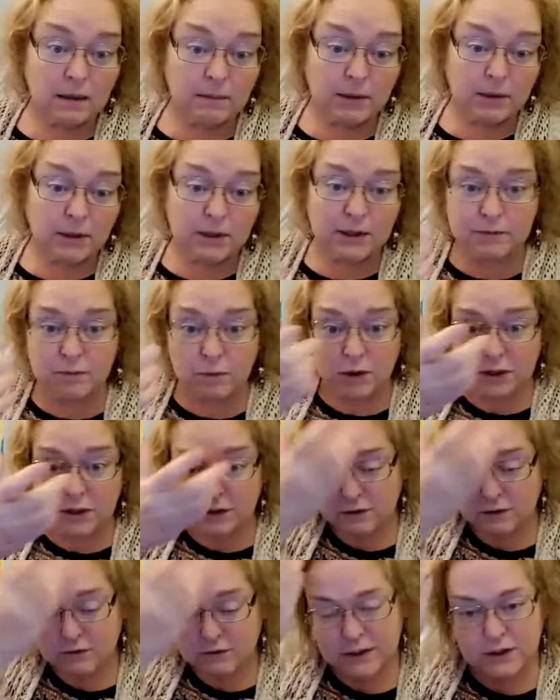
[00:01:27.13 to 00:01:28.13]
because
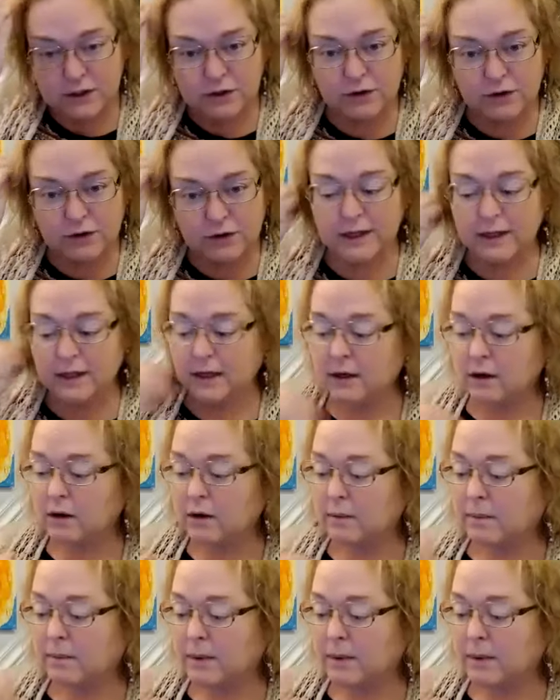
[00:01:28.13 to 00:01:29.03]
Mars is retrograde there.